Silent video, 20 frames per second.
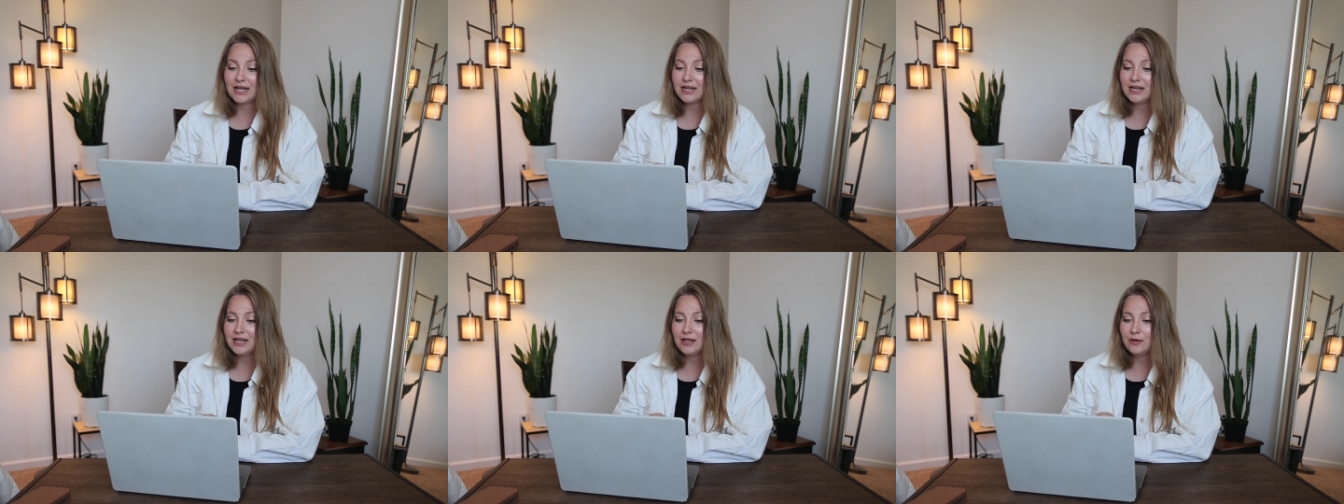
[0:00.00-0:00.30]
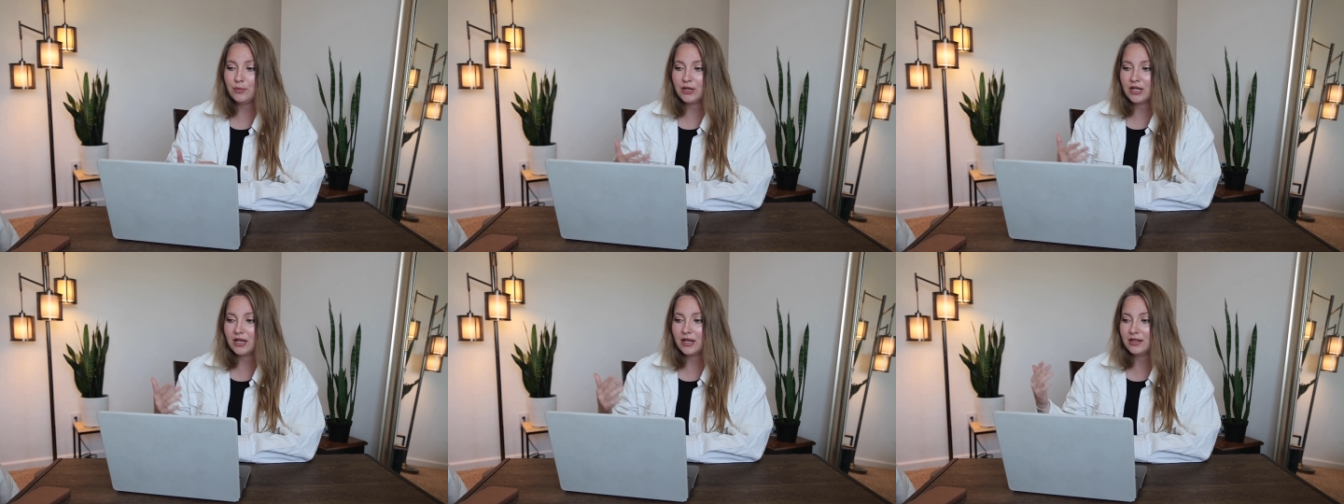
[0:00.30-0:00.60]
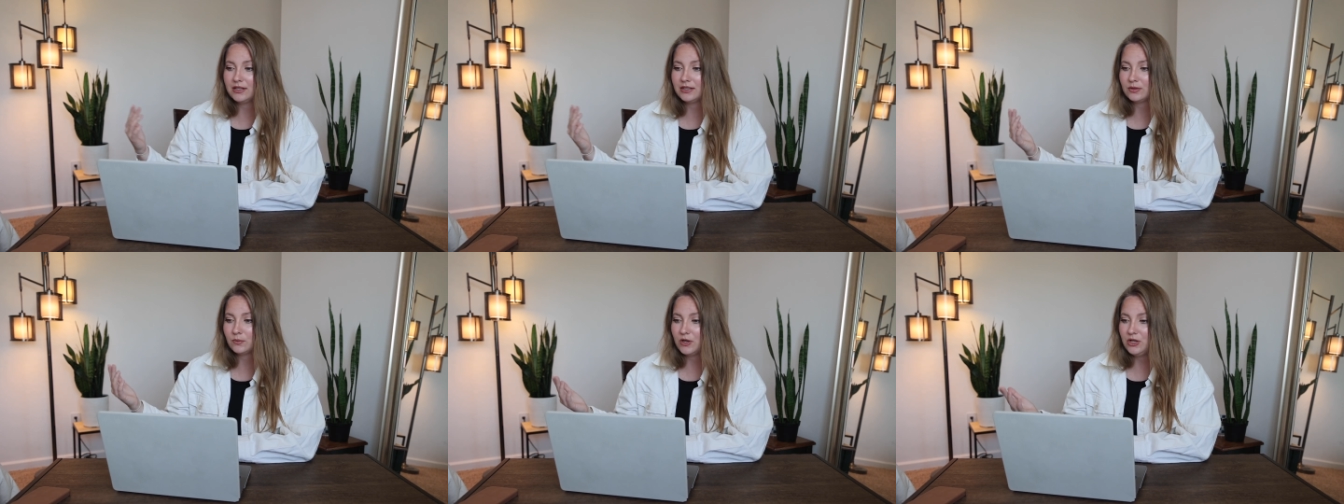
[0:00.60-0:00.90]
in it
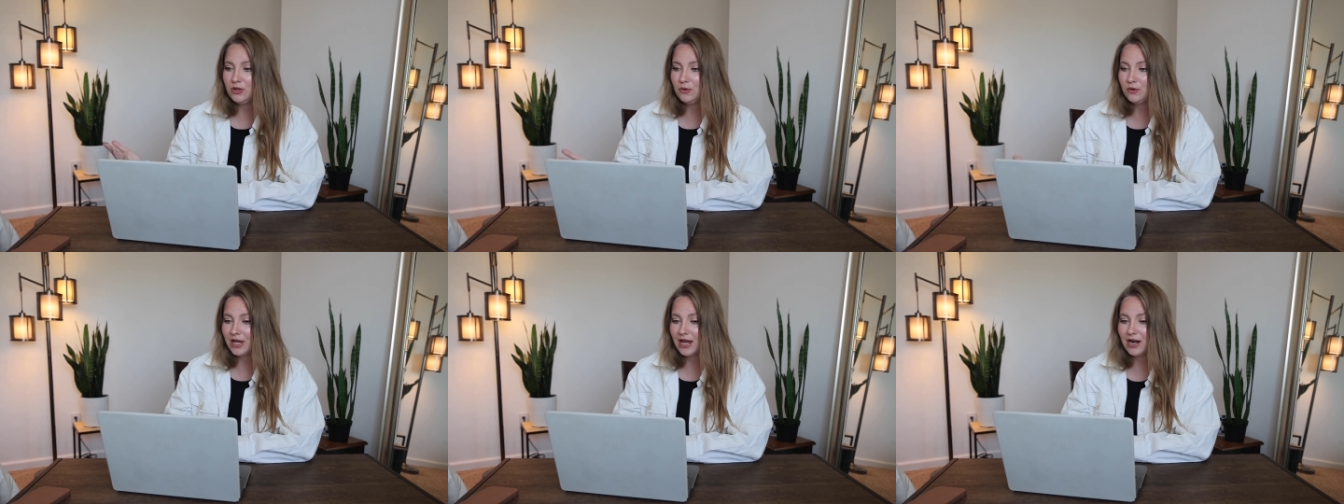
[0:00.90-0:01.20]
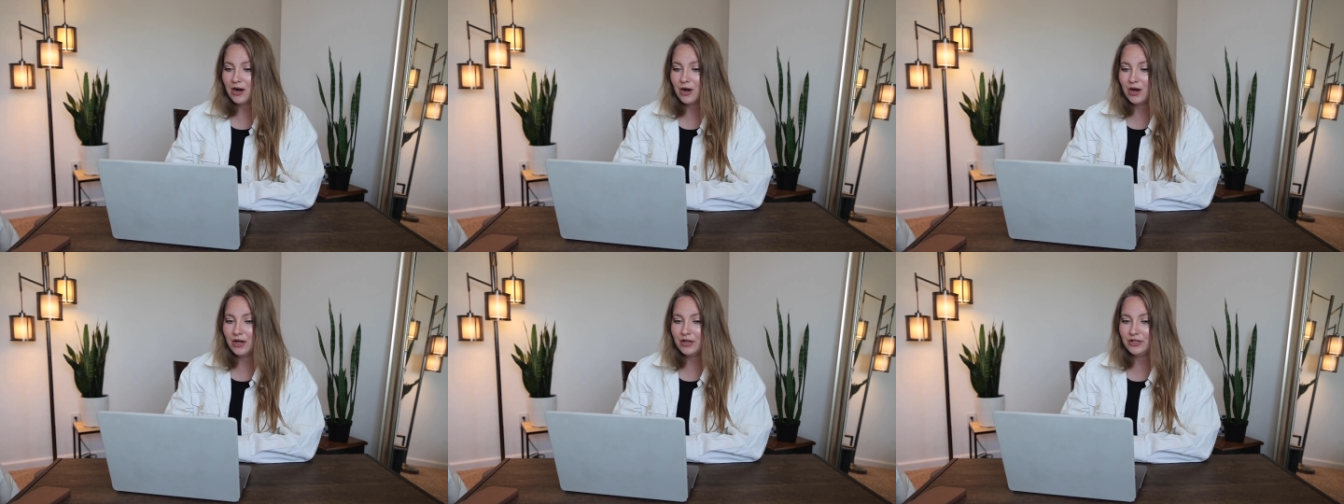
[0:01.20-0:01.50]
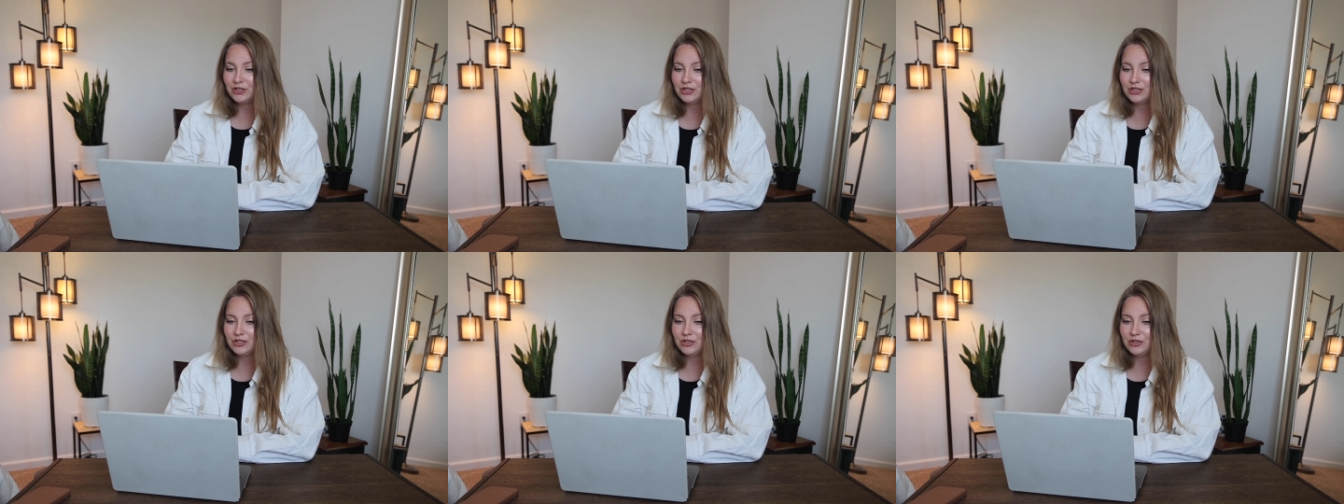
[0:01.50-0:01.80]
because when you get
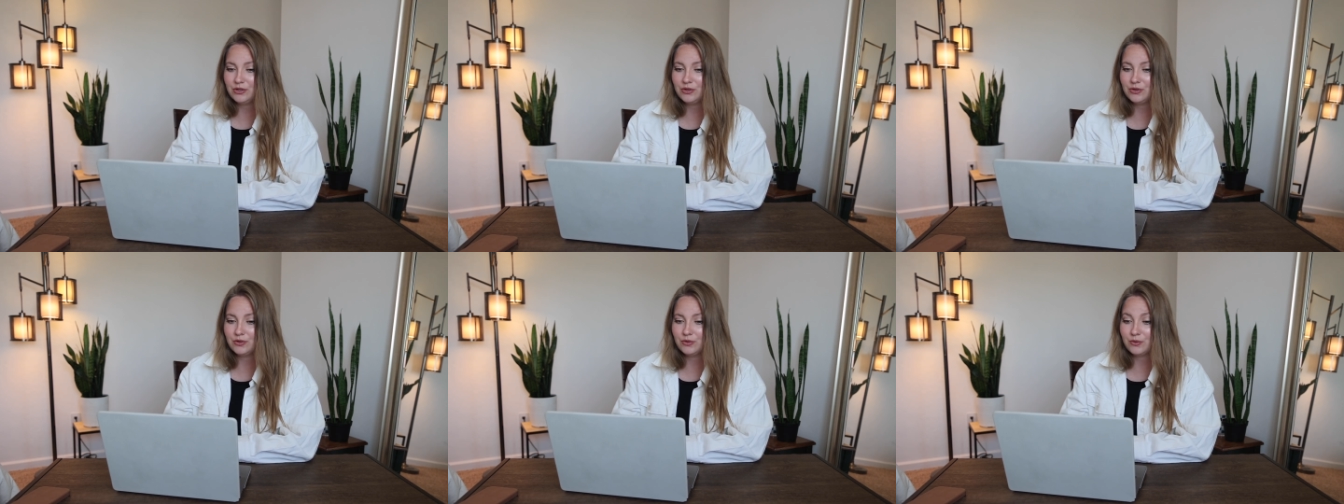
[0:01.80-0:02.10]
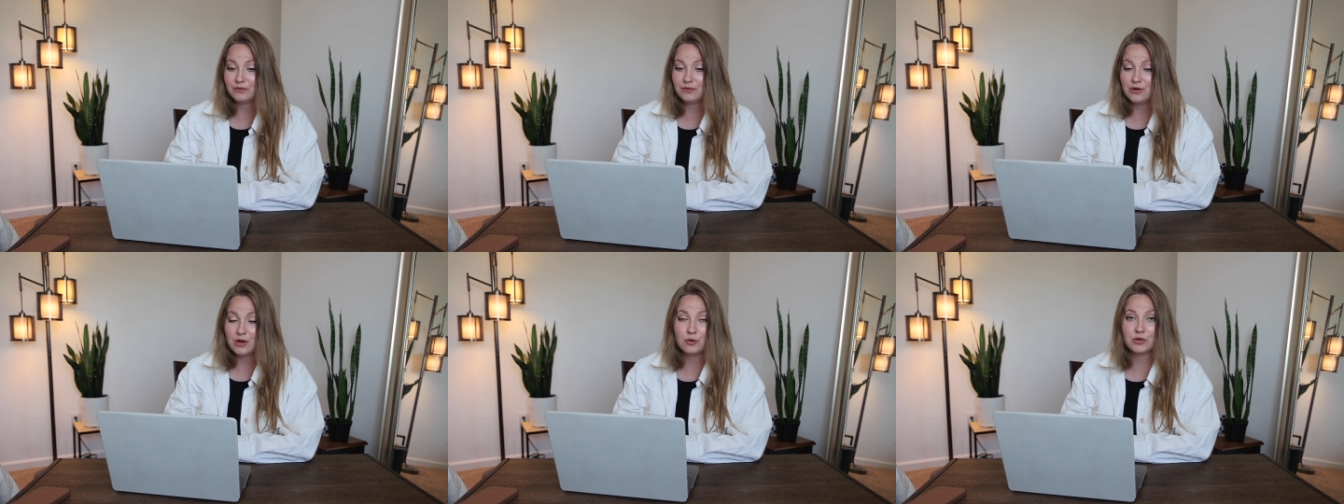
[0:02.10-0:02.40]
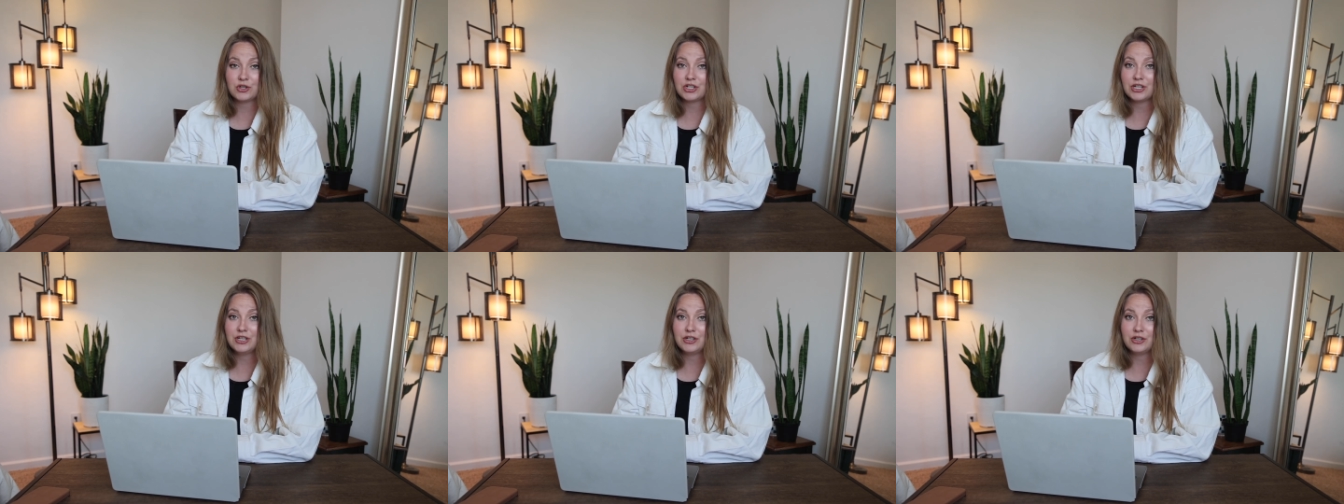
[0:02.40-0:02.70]
onto
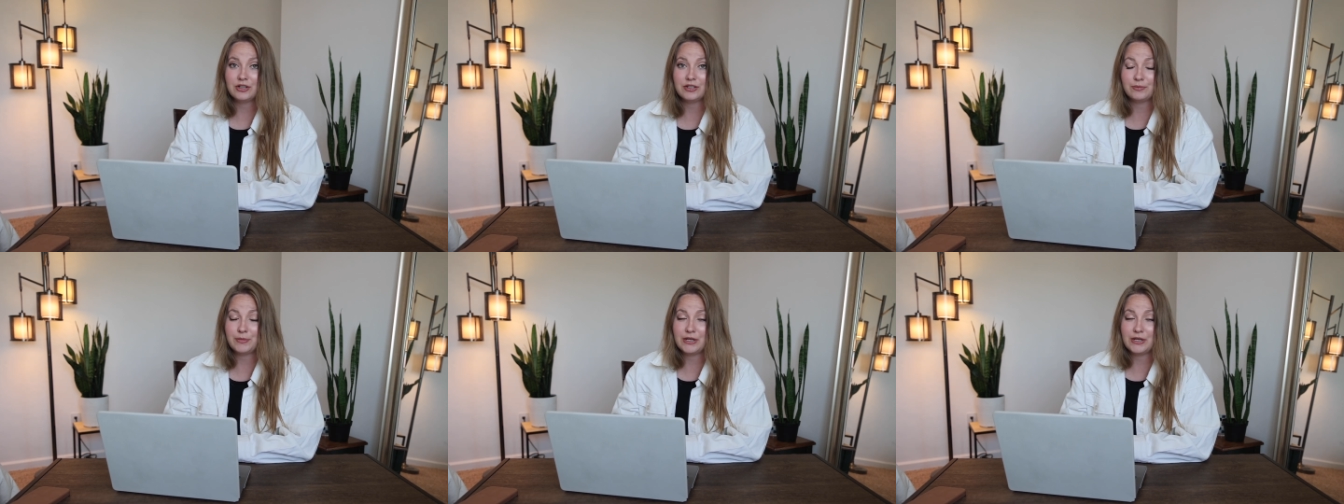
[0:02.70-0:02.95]
Notion, it's